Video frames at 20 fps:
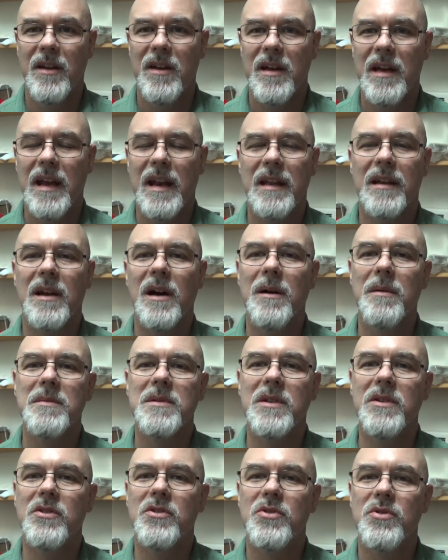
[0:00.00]
And it comes
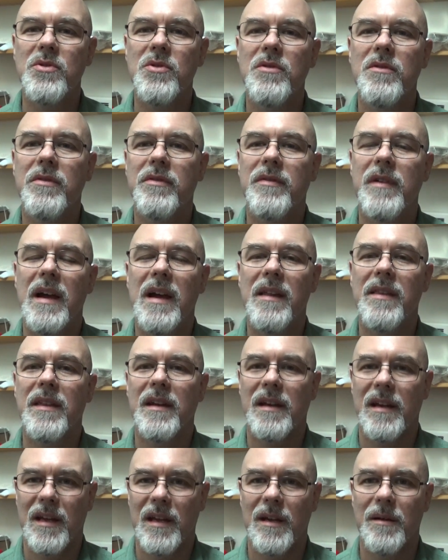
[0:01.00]
in true faith
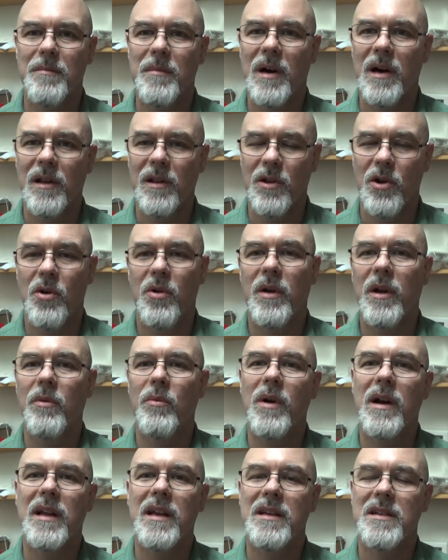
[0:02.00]
in Him alone and
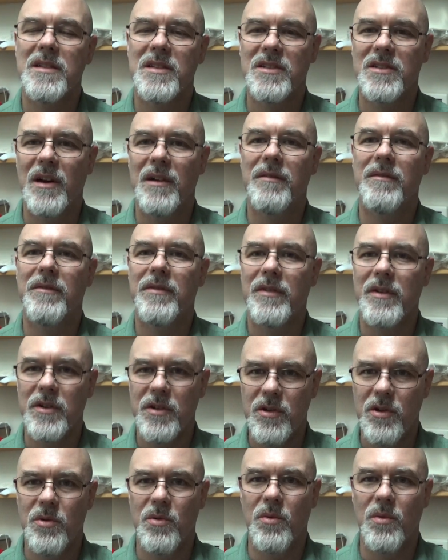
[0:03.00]
what He has done for
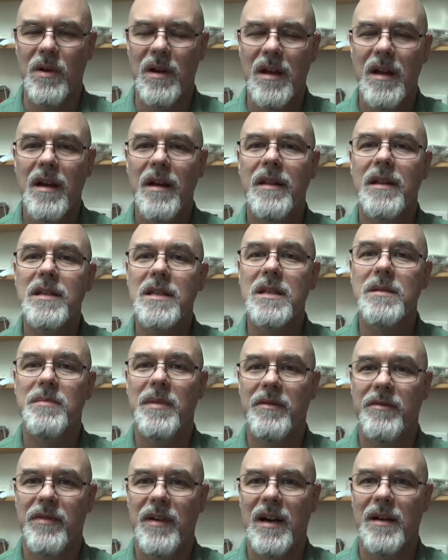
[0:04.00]
you. This has
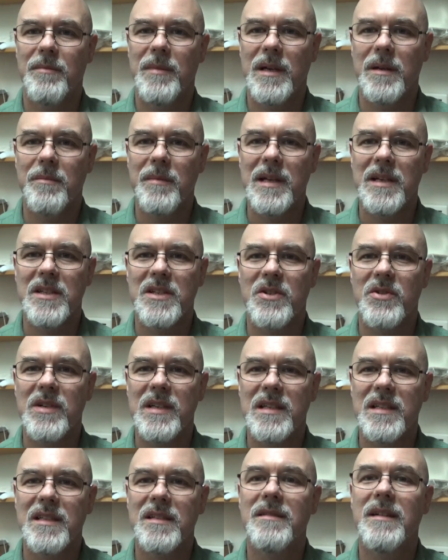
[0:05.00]
been 5 Minute
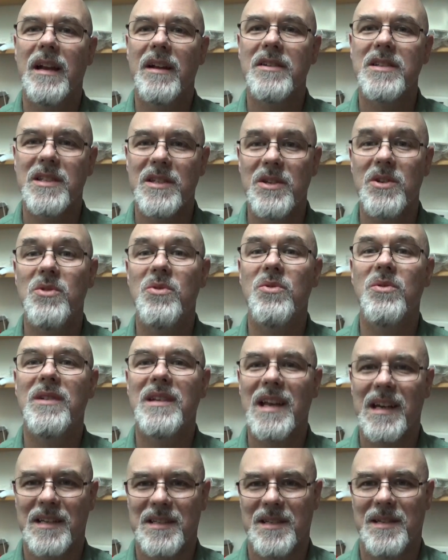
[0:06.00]
Ministries, and I'll see you
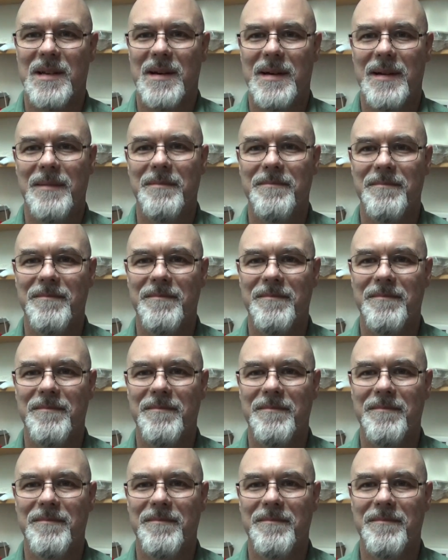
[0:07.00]
next time.